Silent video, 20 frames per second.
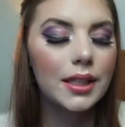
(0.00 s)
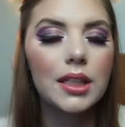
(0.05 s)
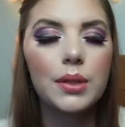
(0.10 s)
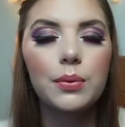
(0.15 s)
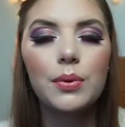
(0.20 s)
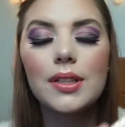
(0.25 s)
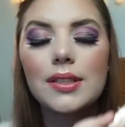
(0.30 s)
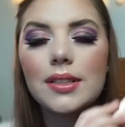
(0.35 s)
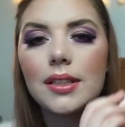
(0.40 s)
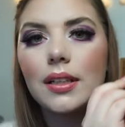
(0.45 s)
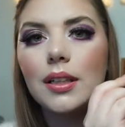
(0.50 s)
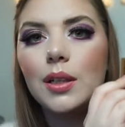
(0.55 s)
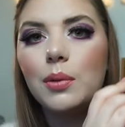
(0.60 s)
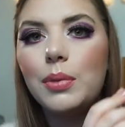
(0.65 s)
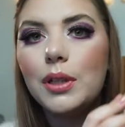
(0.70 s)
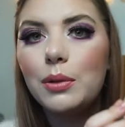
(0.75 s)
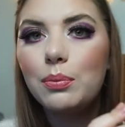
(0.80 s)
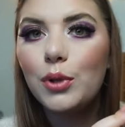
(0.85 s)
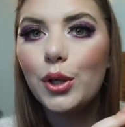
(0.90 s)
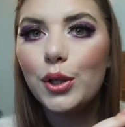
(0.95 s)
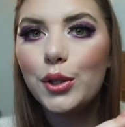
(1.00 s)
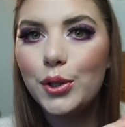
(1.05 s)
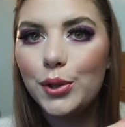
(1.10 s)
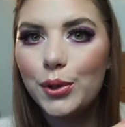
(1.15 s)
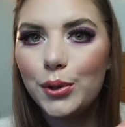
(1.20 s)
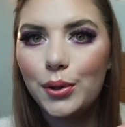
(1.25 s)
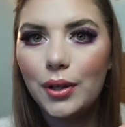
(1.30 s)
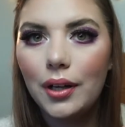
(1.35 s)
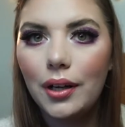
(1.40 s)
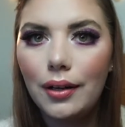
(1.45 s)
It was a little bit more
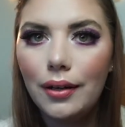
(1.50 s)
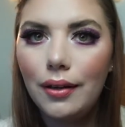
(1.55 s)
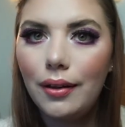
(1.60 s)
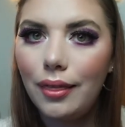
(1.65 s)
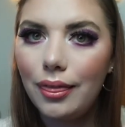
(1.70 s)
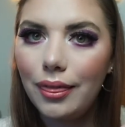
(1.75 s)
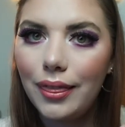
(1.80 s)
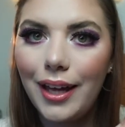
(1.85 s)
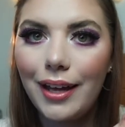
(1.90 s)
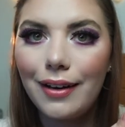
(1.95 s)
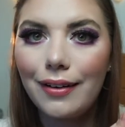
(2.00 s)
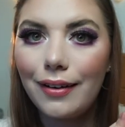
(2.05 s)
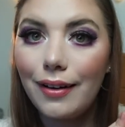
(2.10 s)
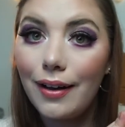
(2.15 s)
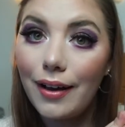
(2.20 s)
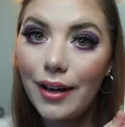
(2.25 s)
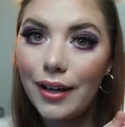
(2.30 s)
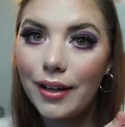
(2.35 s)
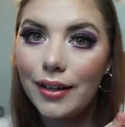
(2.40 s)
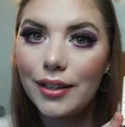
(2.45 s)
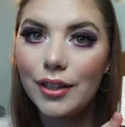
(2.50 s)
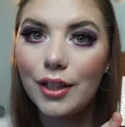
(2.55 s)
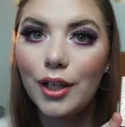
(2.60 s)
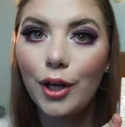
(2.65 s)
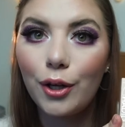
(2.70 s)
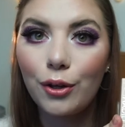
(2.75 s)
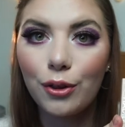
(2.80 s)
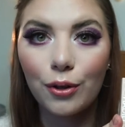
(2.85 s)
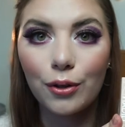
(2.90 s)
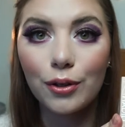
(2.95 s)
nude than I
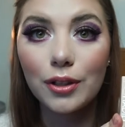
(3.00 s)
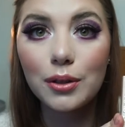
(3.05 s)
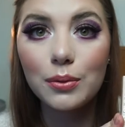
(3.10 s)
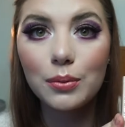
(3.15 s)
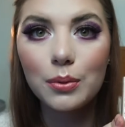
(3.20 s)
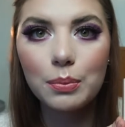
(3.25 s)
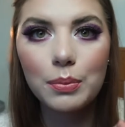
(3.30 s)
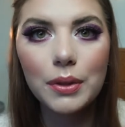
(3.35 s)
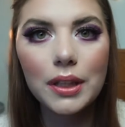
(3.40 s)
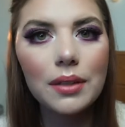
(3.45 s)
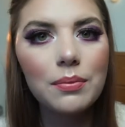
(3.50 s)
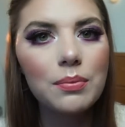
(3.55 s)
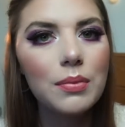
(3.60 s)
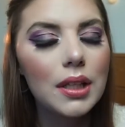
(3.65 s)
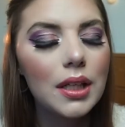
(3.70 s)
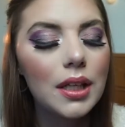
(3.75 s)
thought it would be,